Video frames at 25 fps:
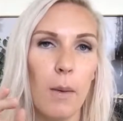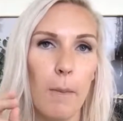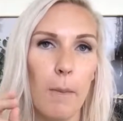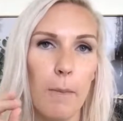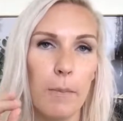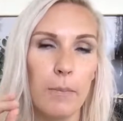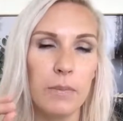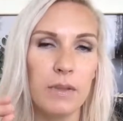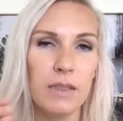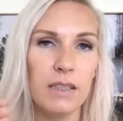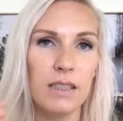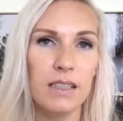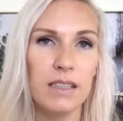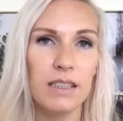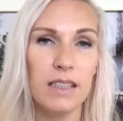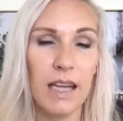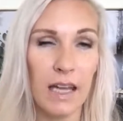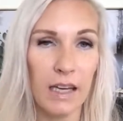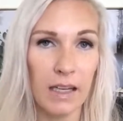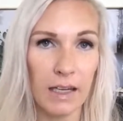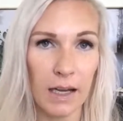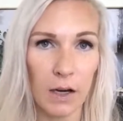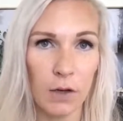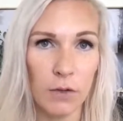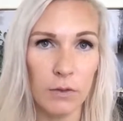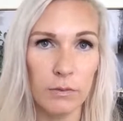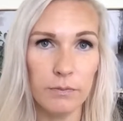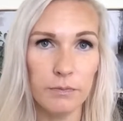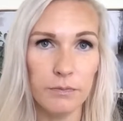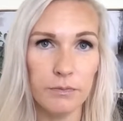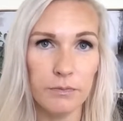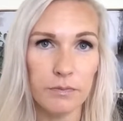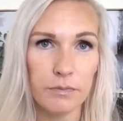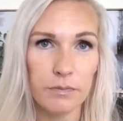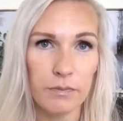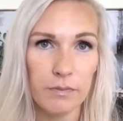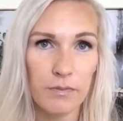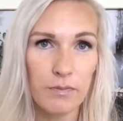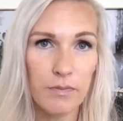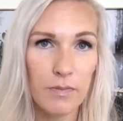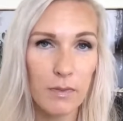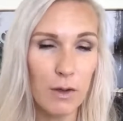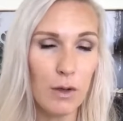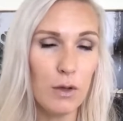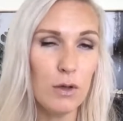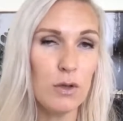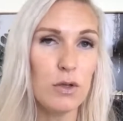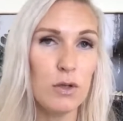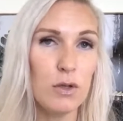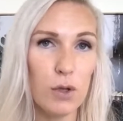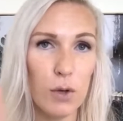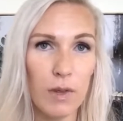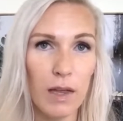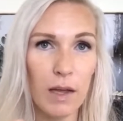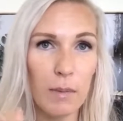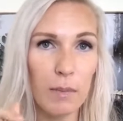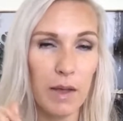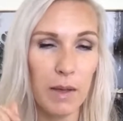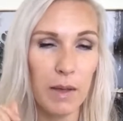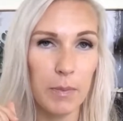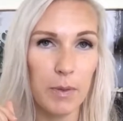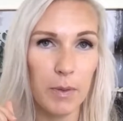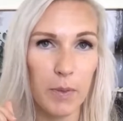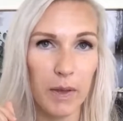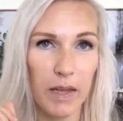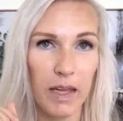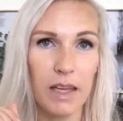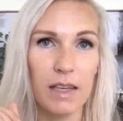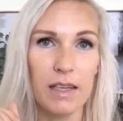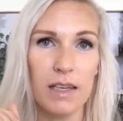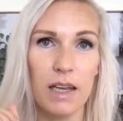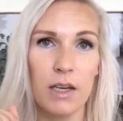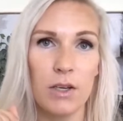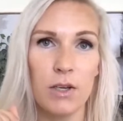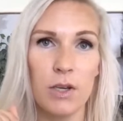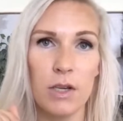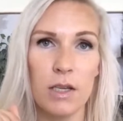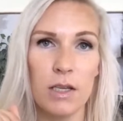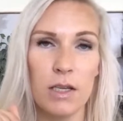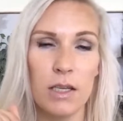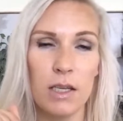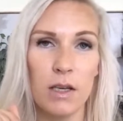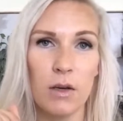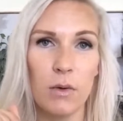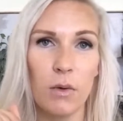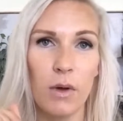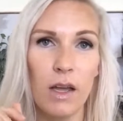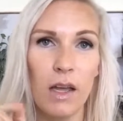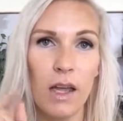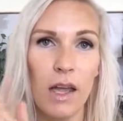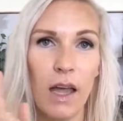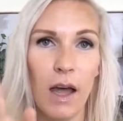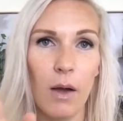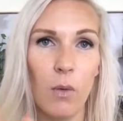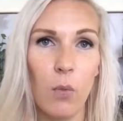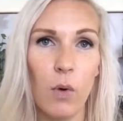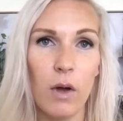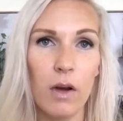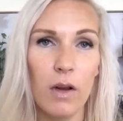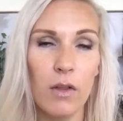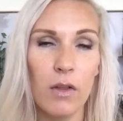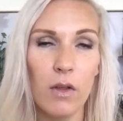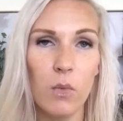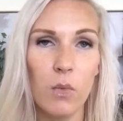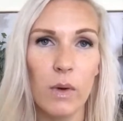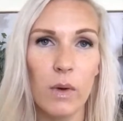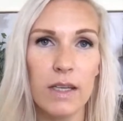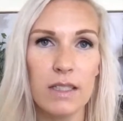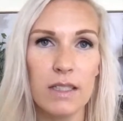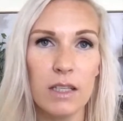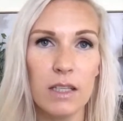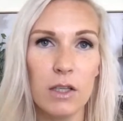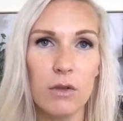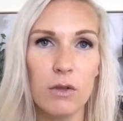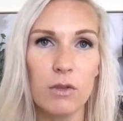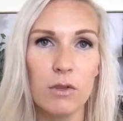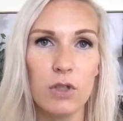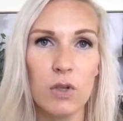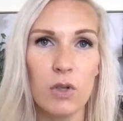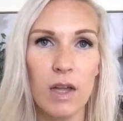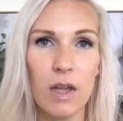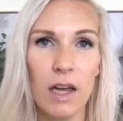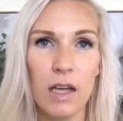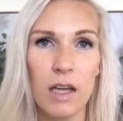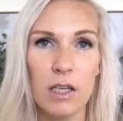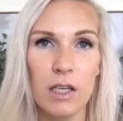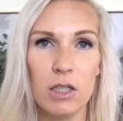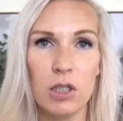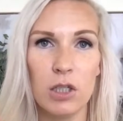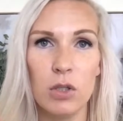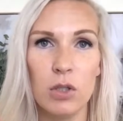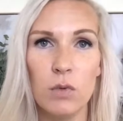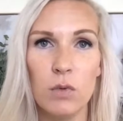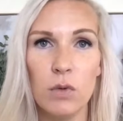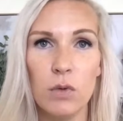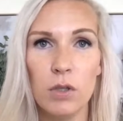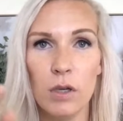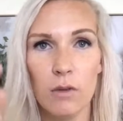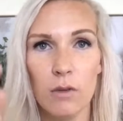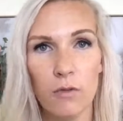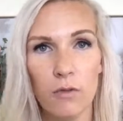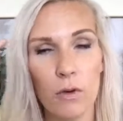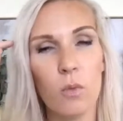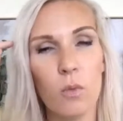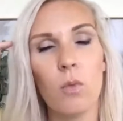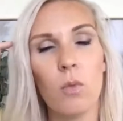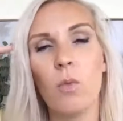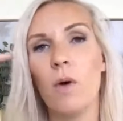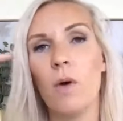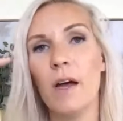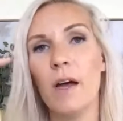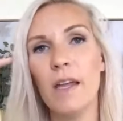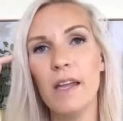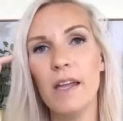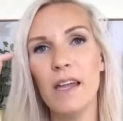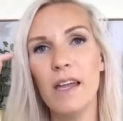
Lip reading: stand out so that people pay attention to you. And one of the ways that you do that is you look for what